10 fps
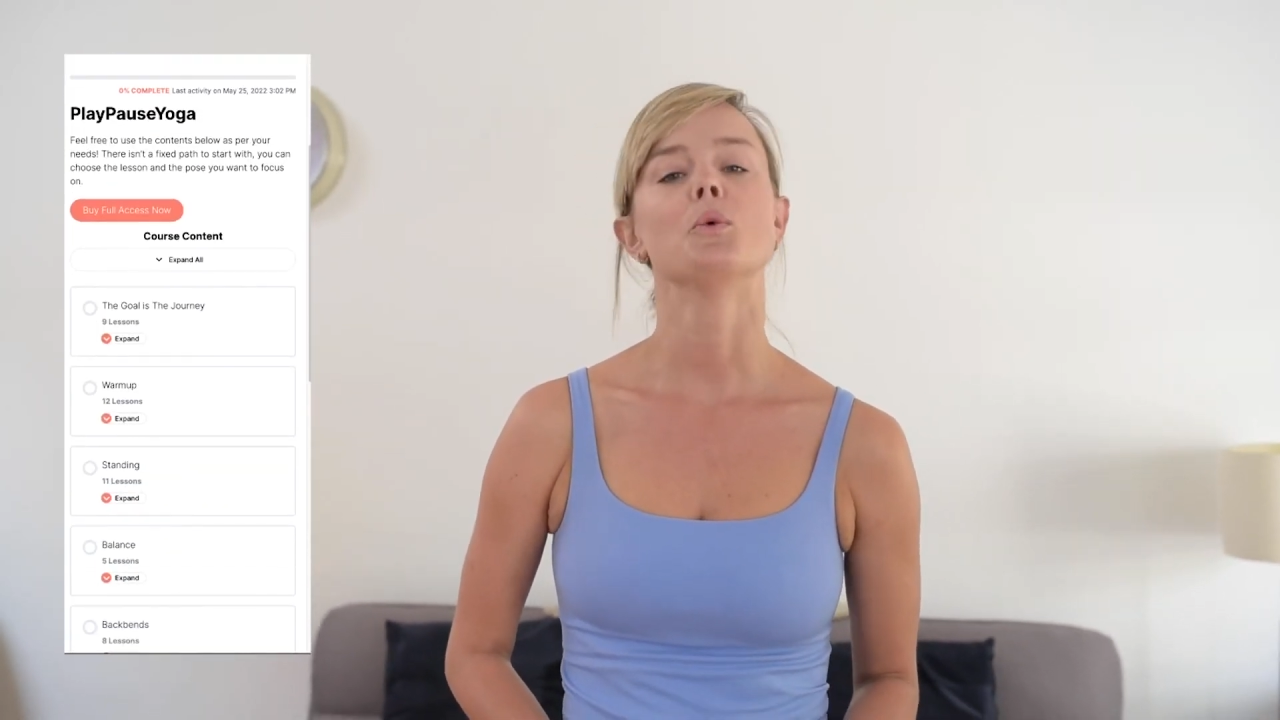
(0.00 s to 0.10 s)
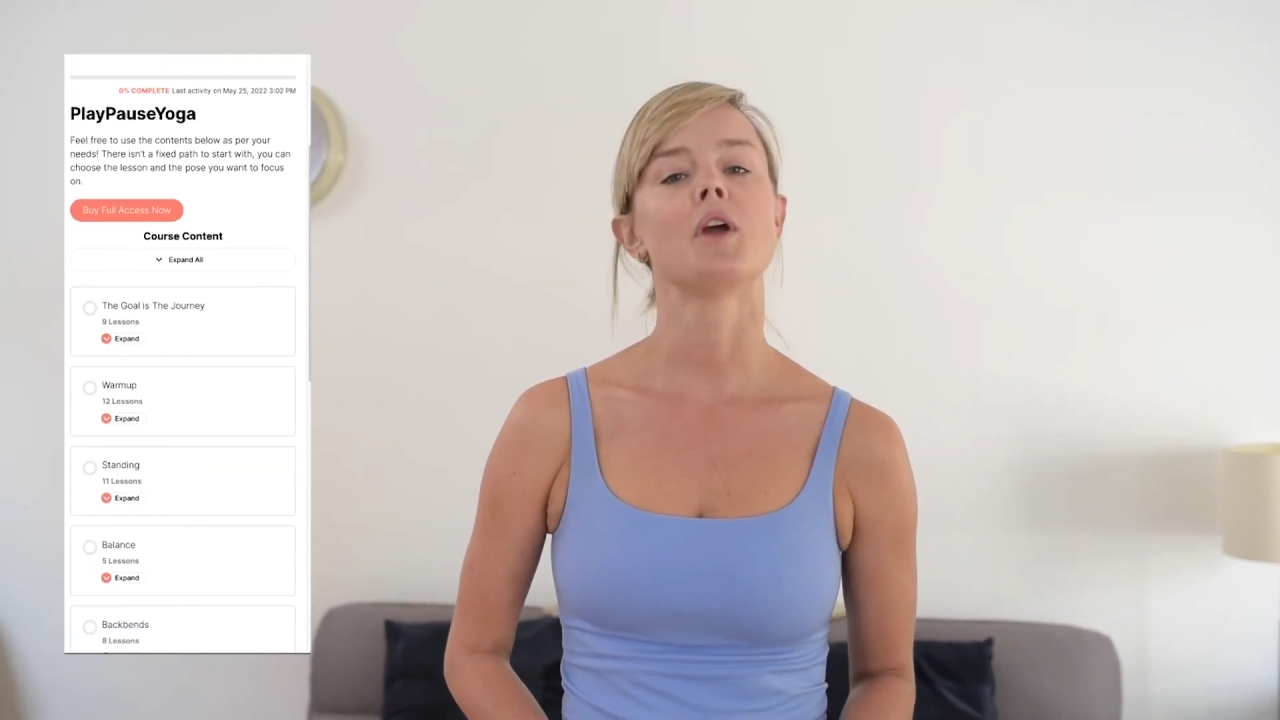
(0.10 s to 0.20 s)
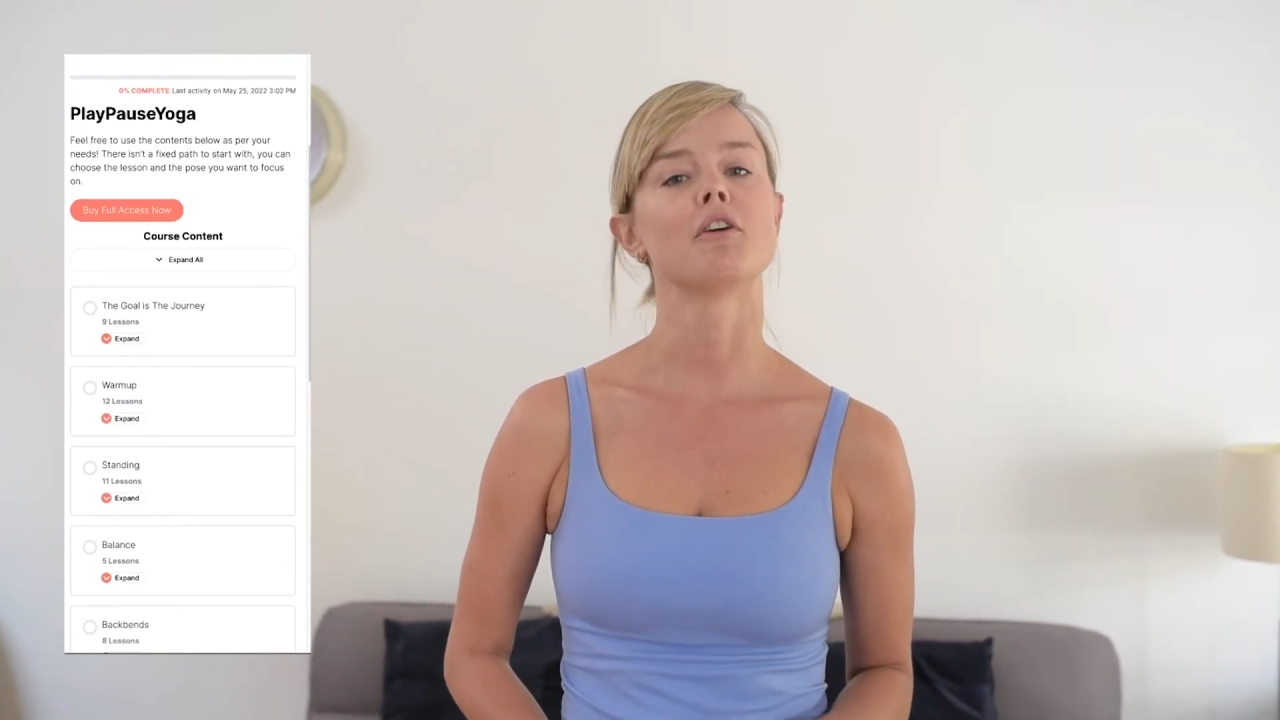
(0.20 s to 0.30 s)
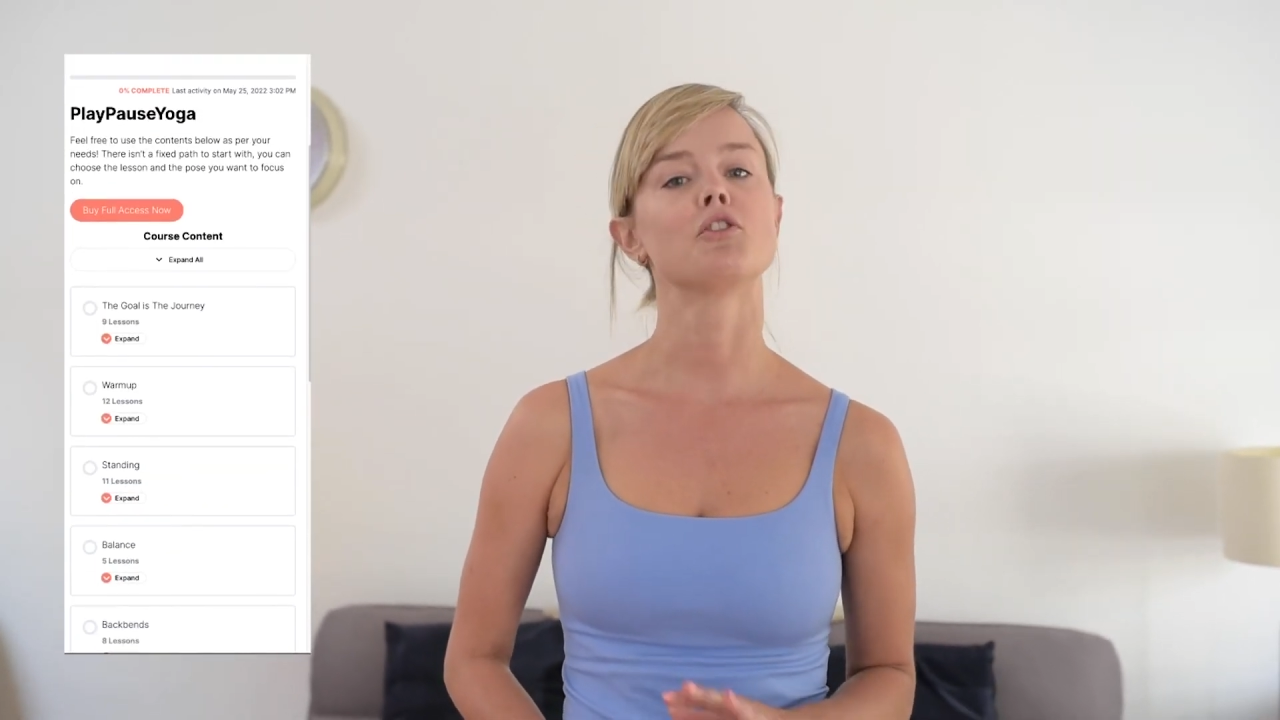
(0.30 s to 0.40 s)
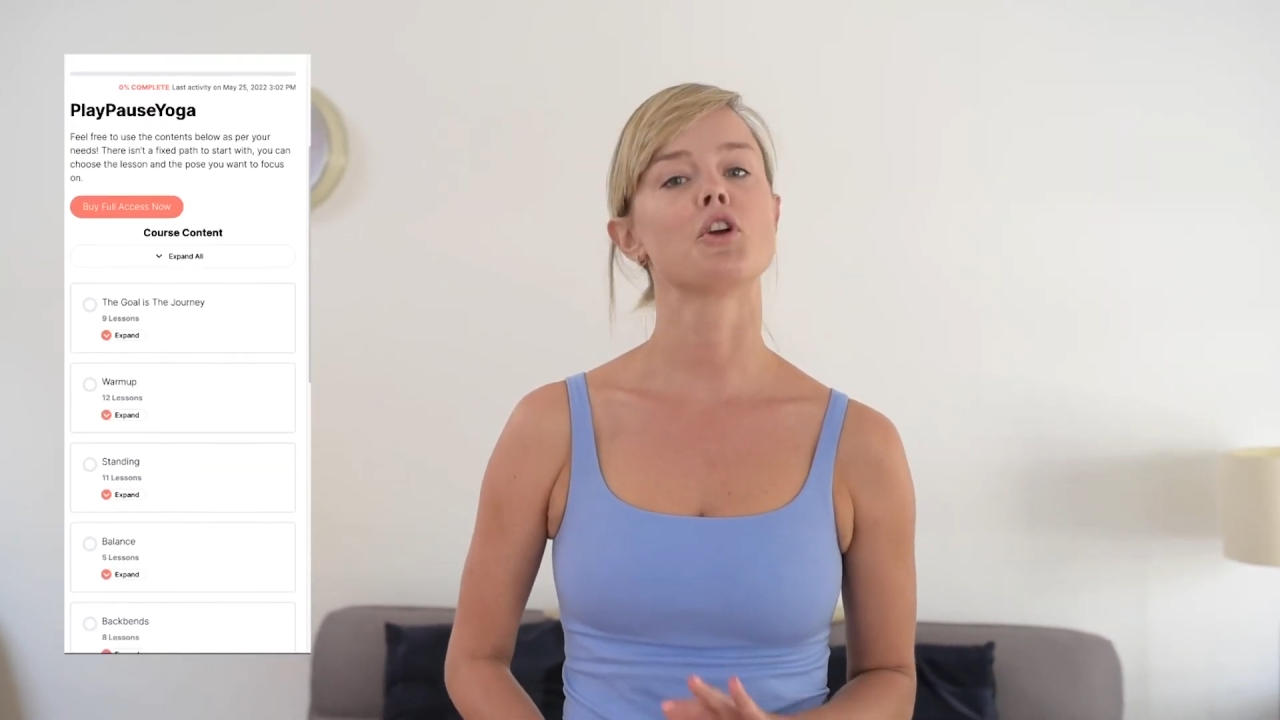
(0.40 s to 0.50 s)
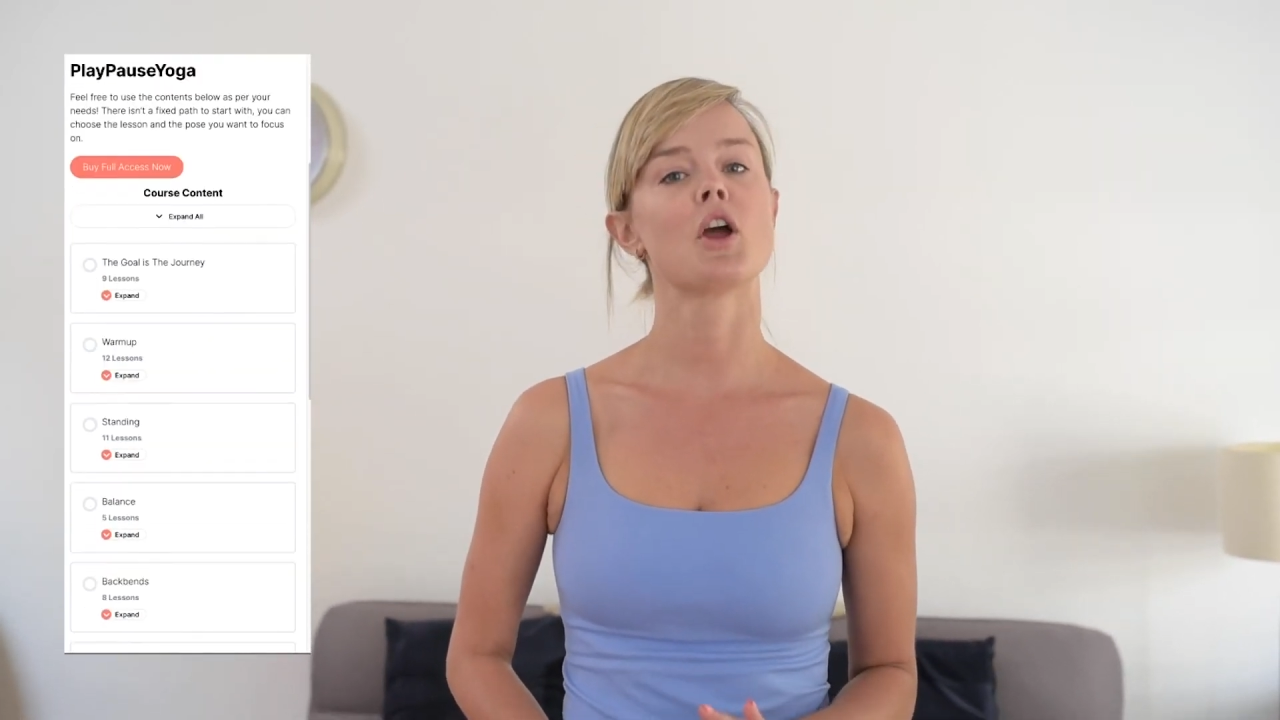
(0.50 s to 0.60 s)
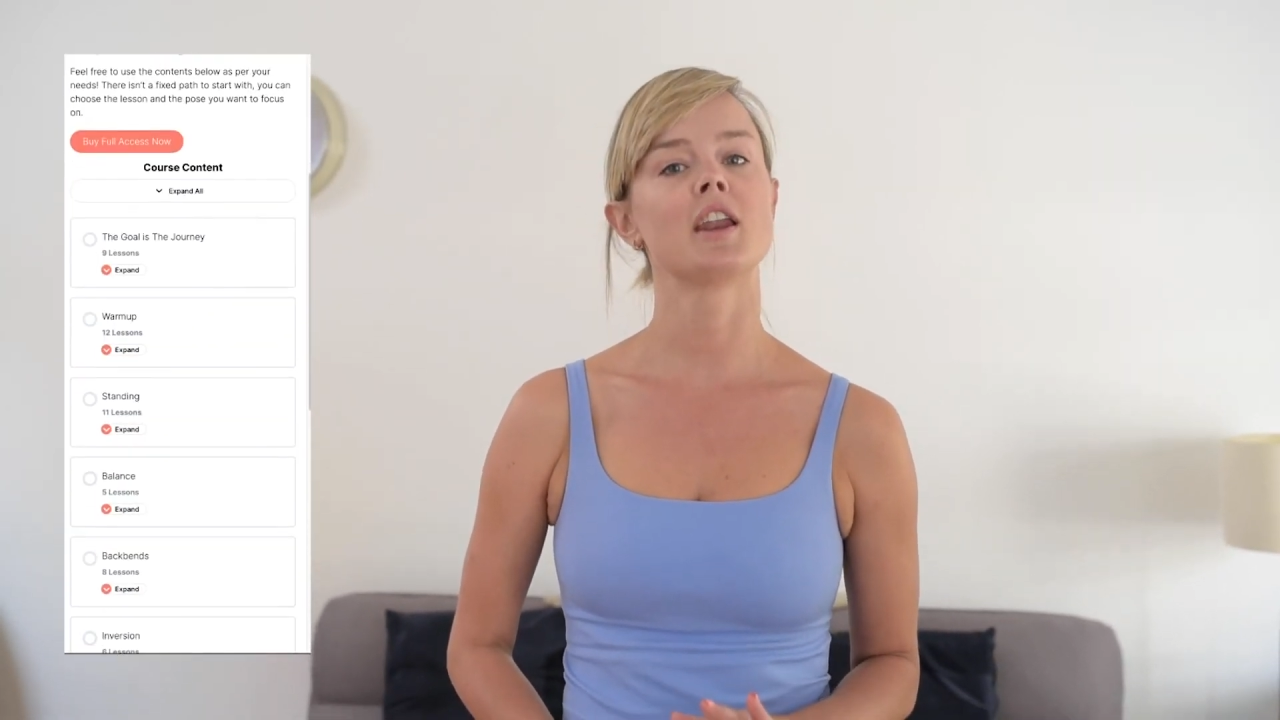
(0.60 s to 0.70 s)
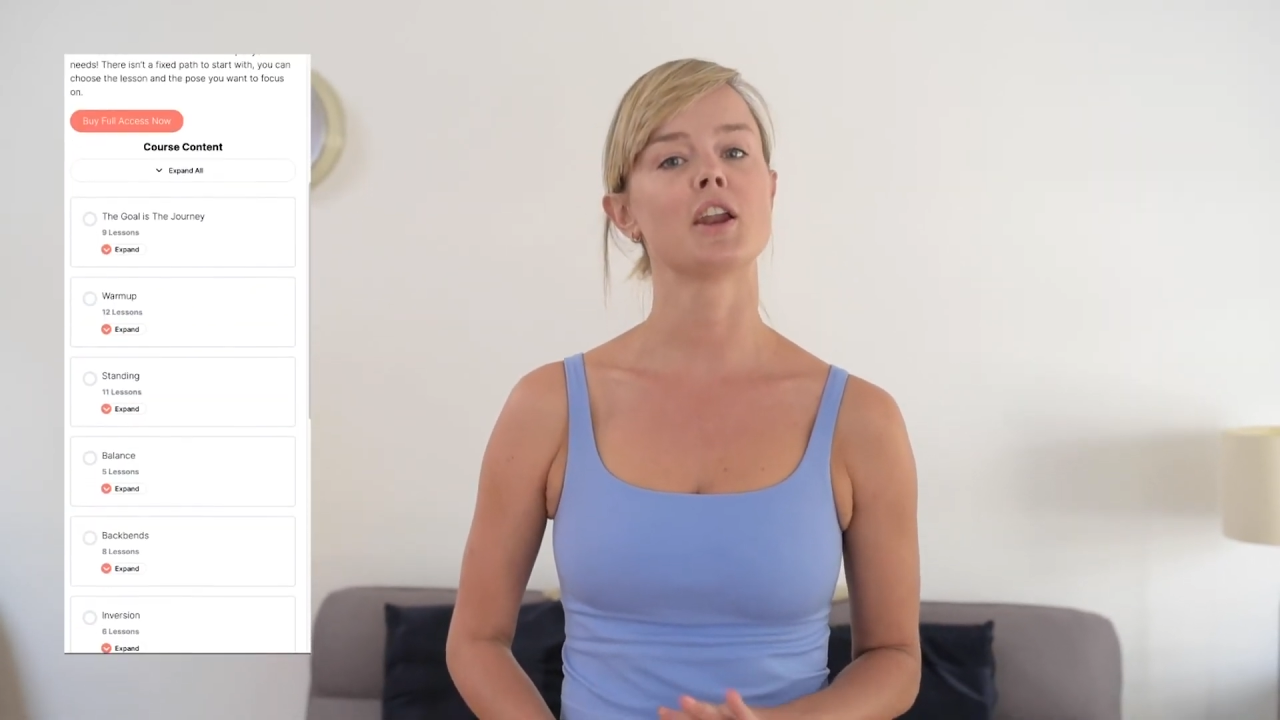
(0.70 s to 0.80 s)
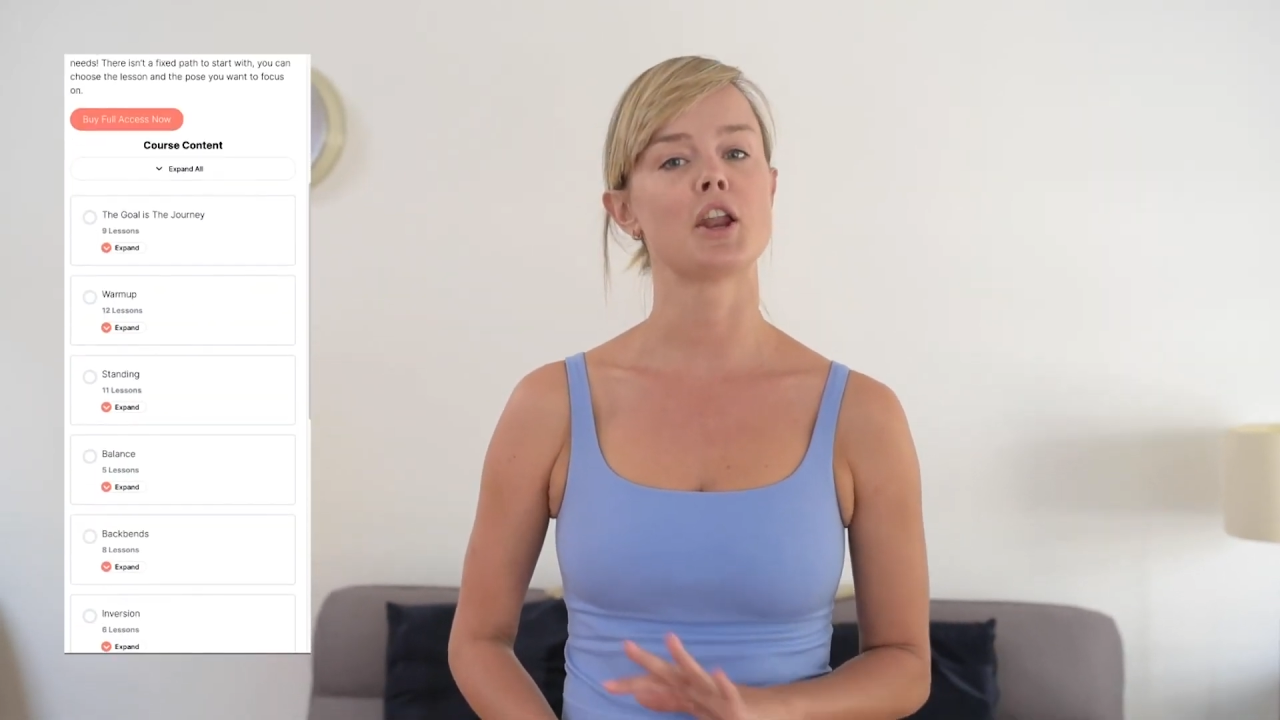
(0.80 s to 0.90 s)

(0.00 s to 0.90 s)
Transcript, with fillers: we have created